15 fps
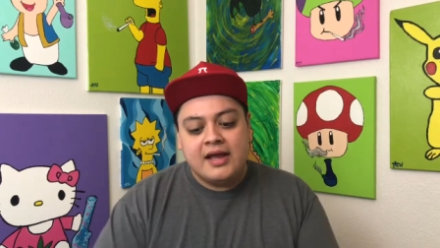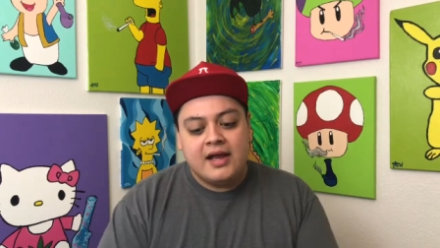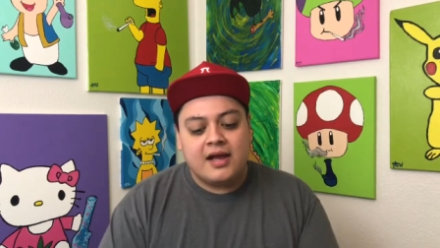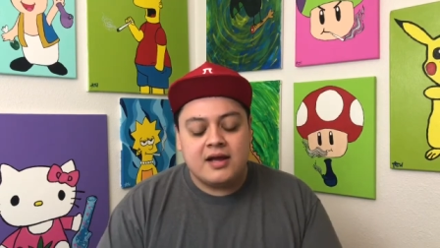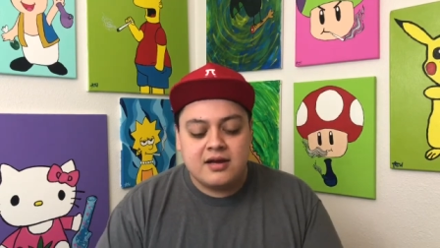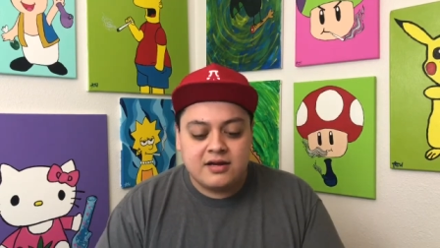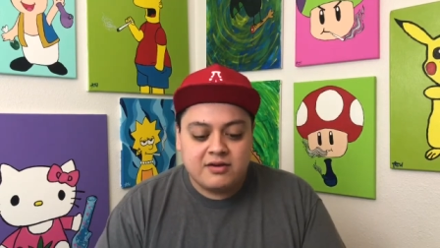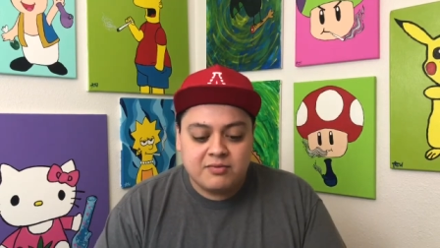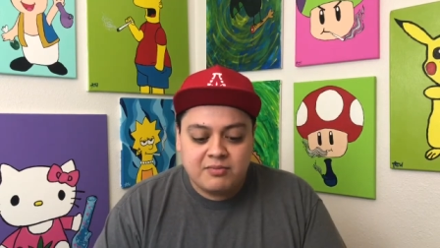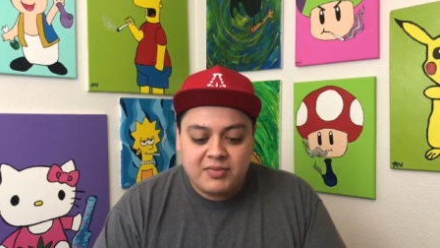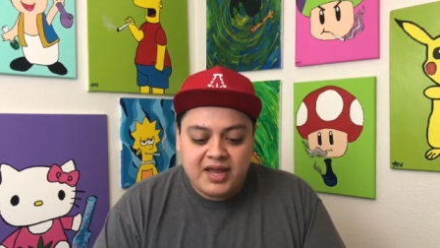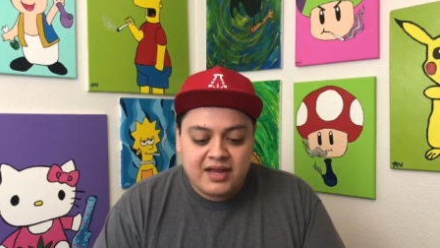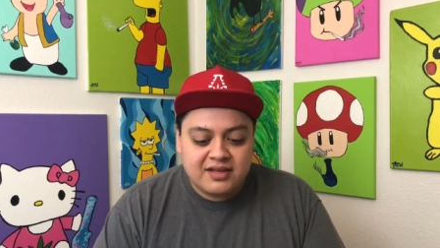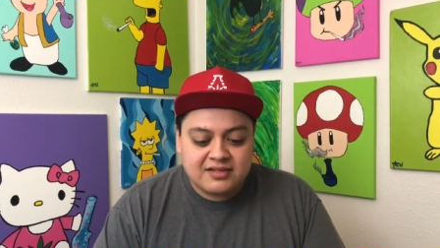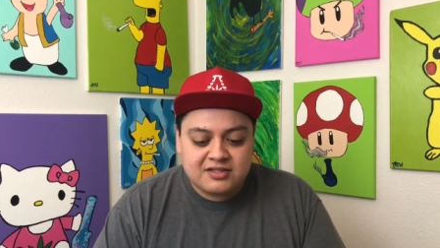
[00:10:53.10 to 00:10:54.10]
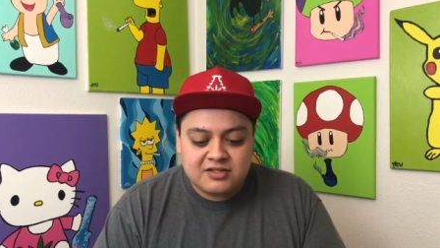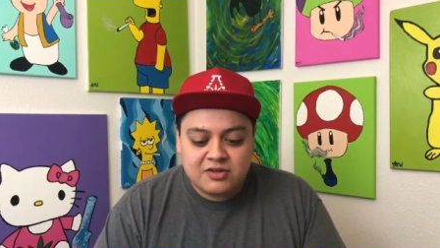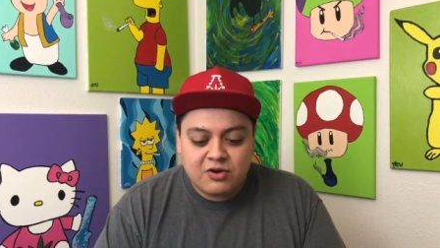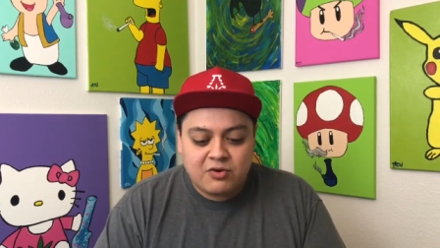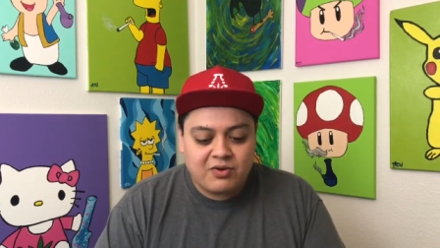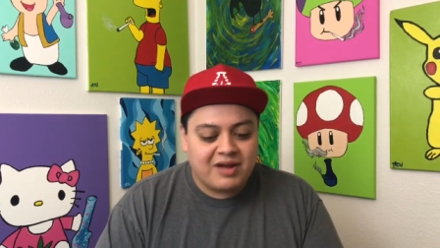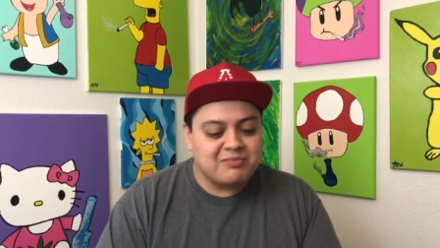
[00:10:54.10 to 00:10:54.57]
and
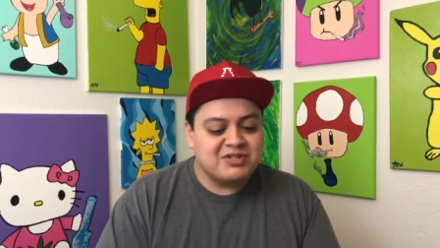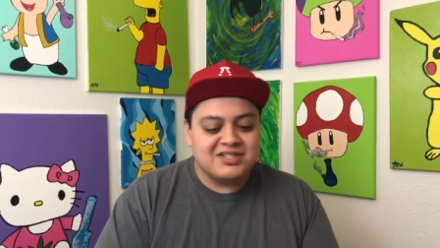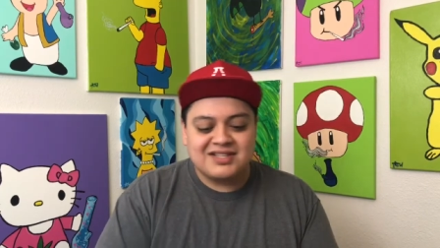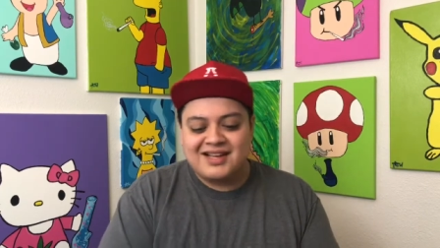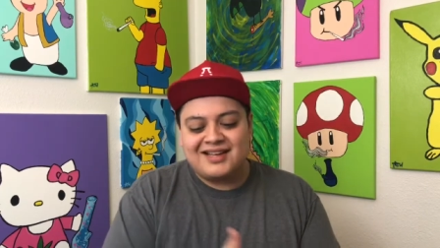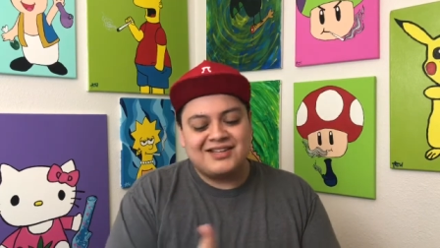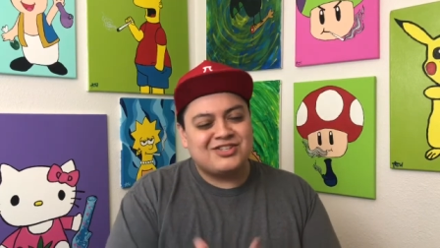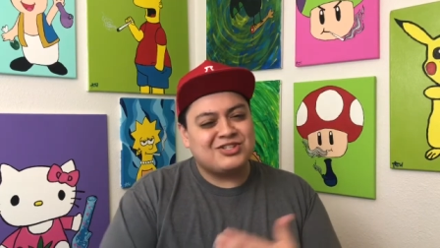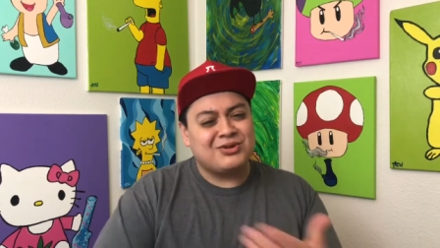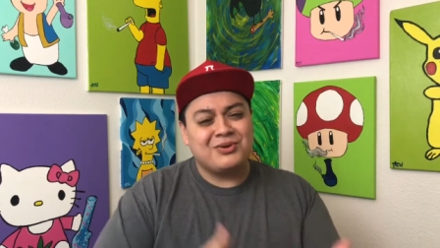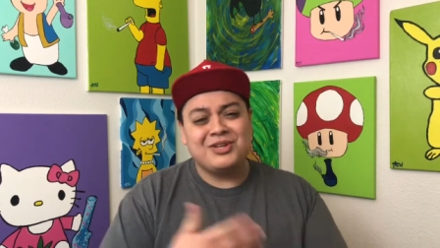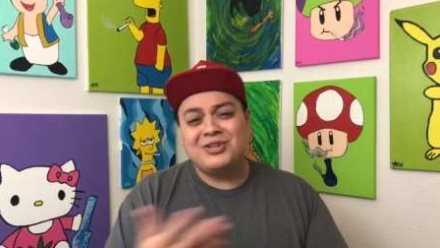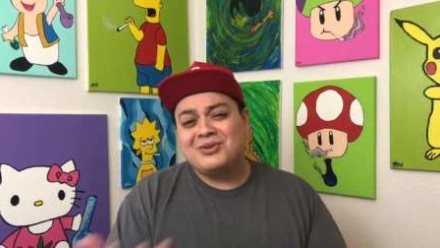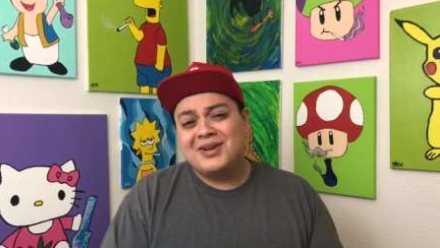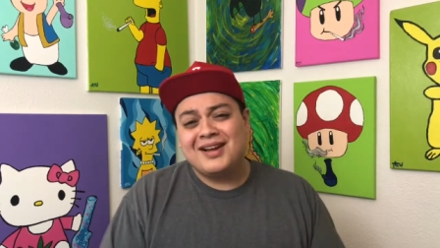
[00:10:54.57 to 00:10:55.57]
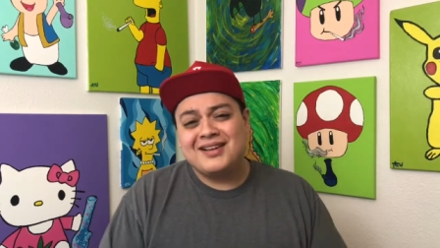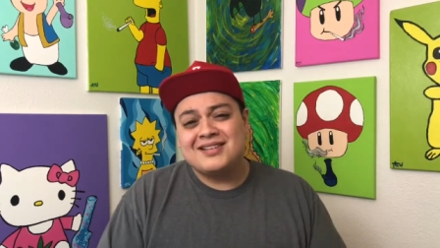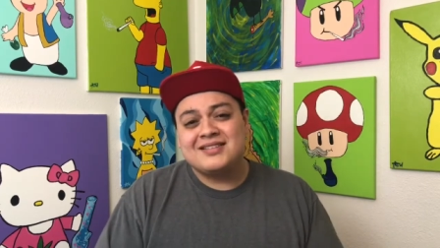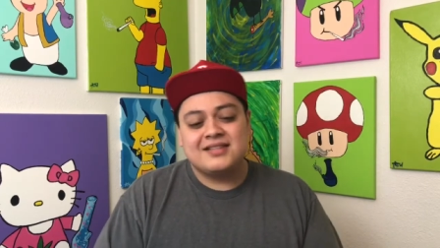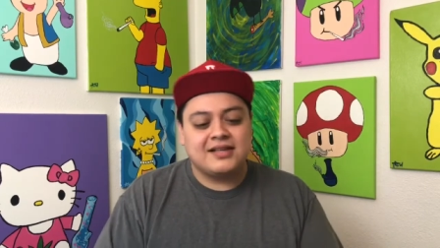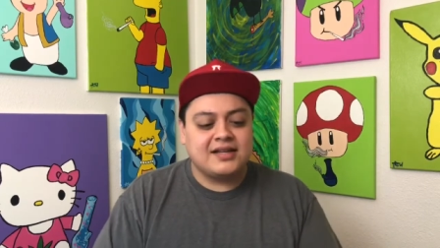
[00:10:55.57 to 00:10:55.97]
so I'm just kind of showing you guys.